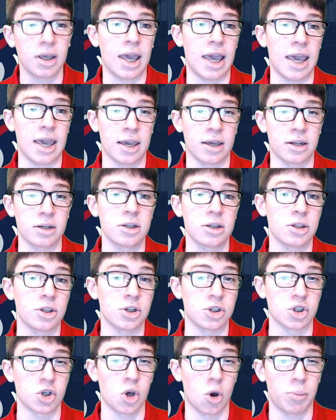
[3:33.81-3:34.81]
and the
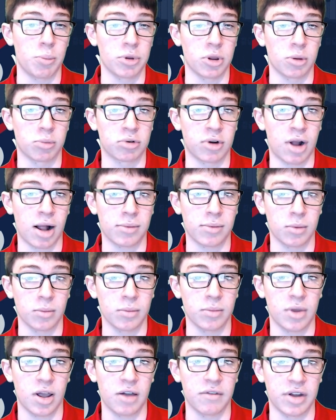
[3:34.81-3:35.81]
scope of the
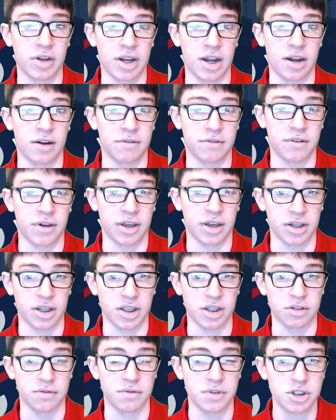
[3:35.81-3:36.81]
problem of identifying the
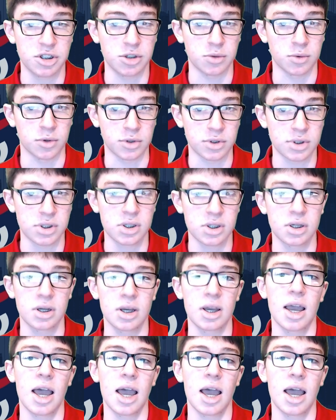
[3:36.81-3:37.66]
individuals,